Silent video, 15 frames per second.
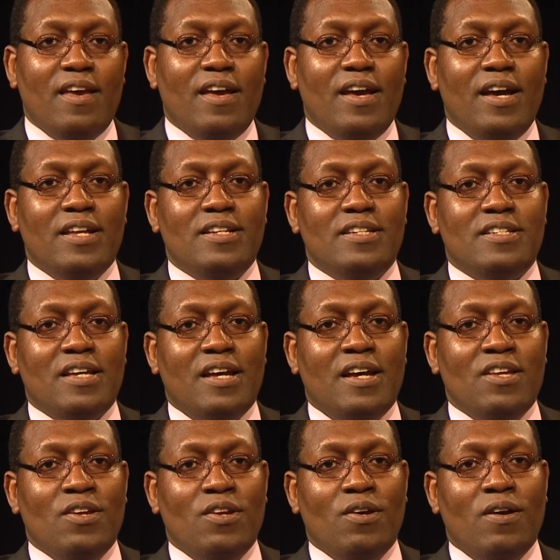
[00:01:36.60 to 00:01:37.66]
And
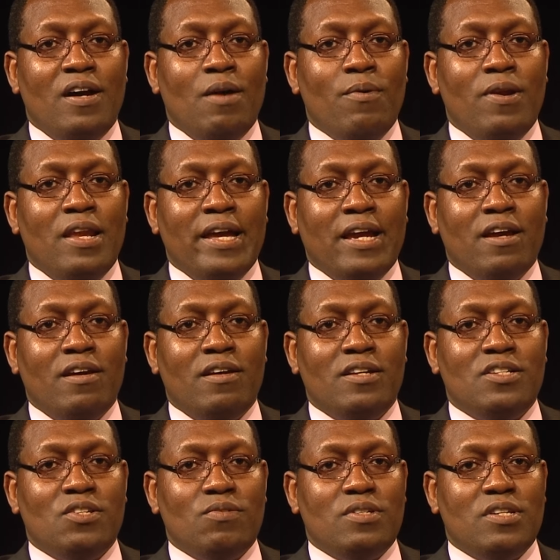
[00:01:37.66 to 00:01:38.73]
I would like her
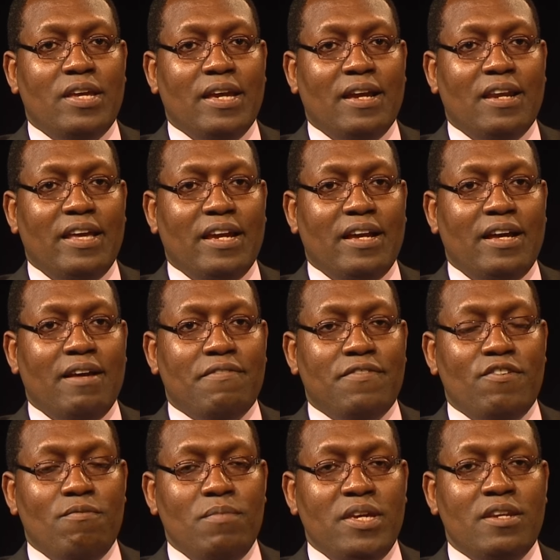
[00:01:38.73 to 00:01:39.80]
to take like a
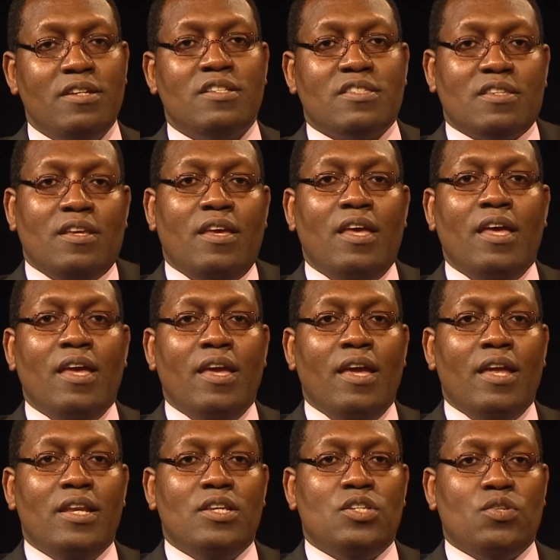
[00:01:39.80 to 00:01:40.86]
few minutes
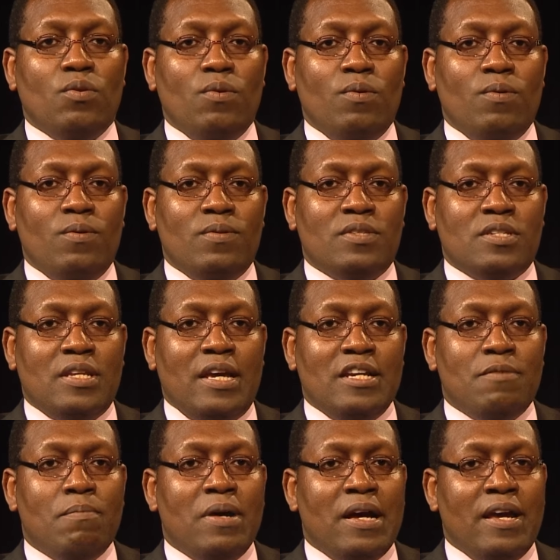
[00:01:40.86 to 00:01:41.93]
to start
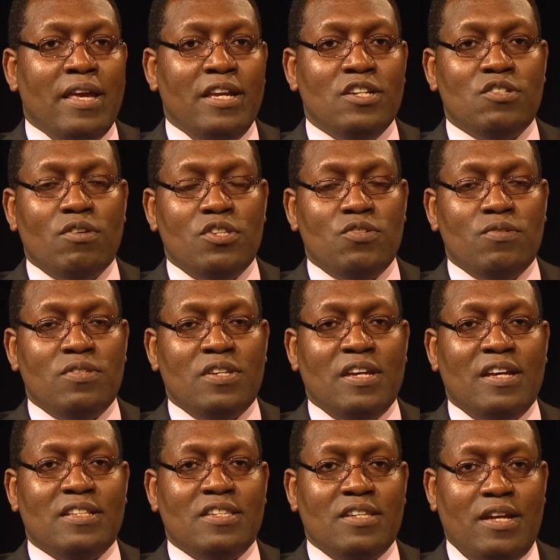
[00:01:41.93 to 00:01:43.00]
by introducing
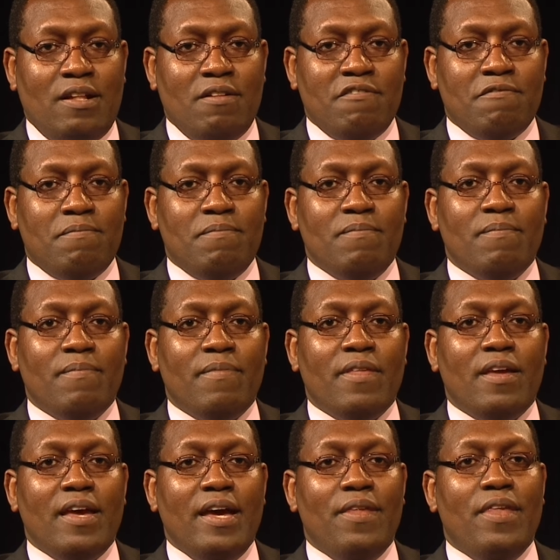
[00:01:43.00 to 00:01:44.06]
herself
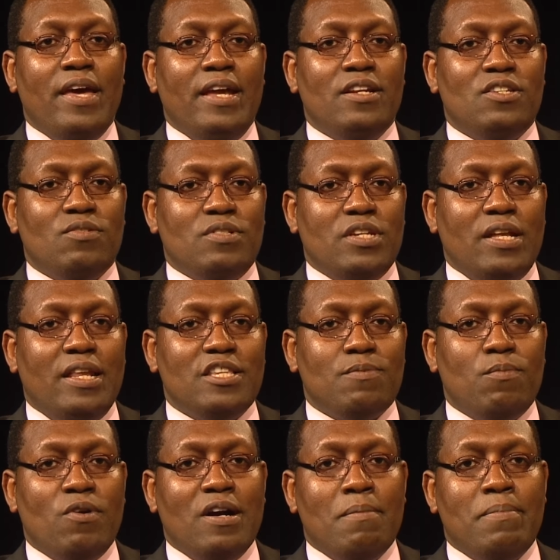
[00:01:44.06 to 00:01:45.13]
and then to tell us
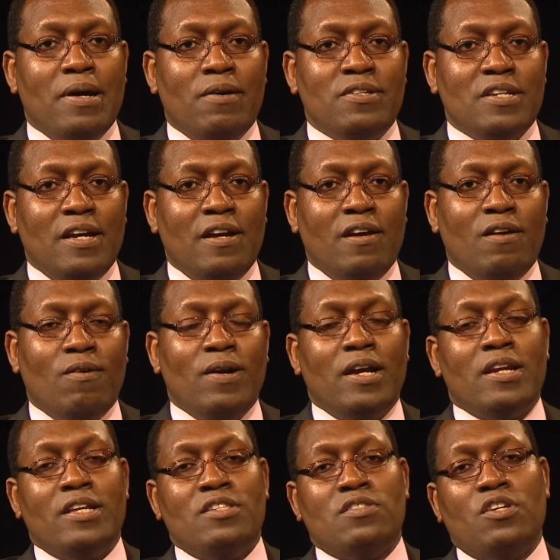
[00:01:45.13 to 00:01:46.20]
more about our
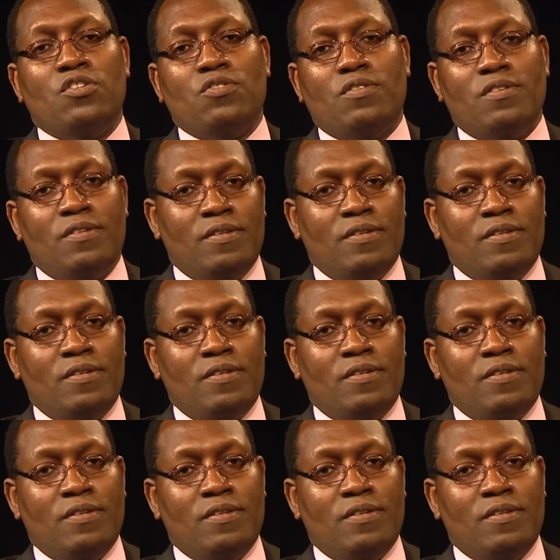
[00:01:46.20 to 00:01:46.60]
organization.